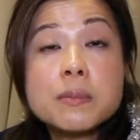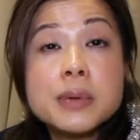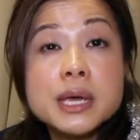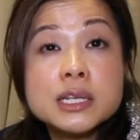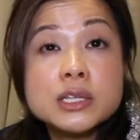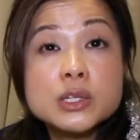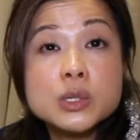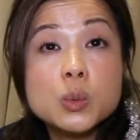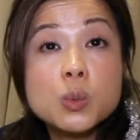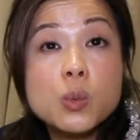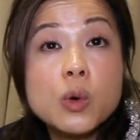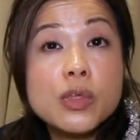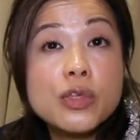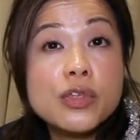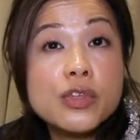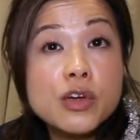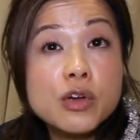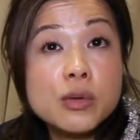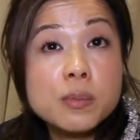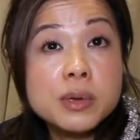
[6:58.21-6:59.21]
based on what
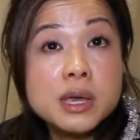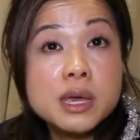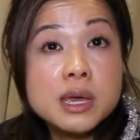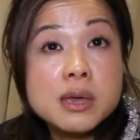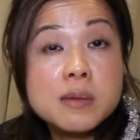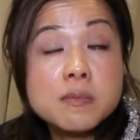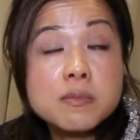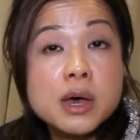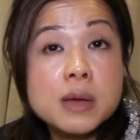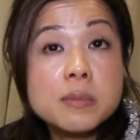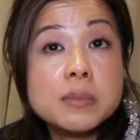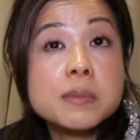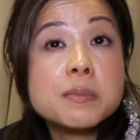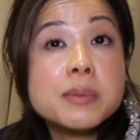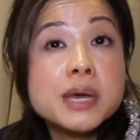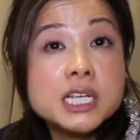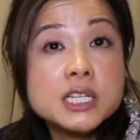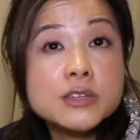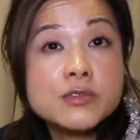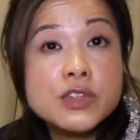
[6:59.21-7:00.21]
therapy might be
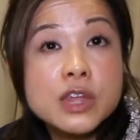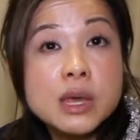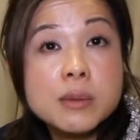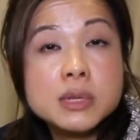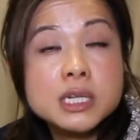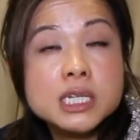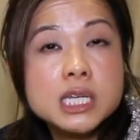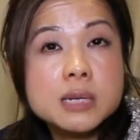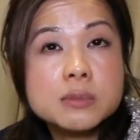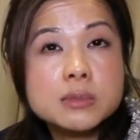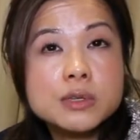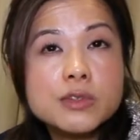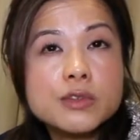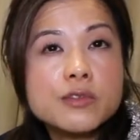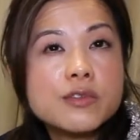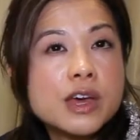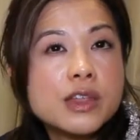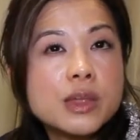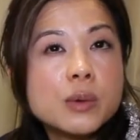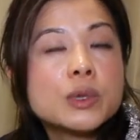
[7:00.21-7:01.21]
best for them in terms of
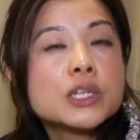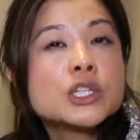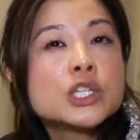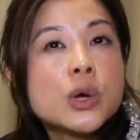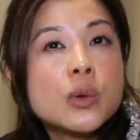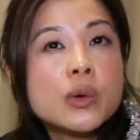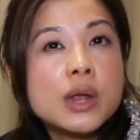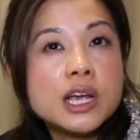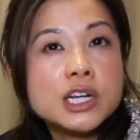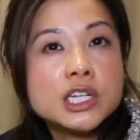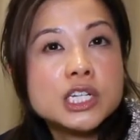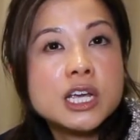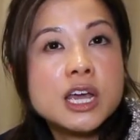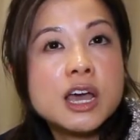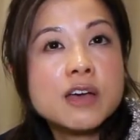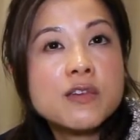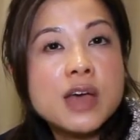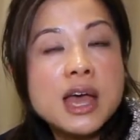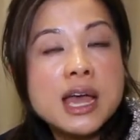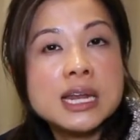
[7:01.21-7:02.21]
the fact that we don't actually have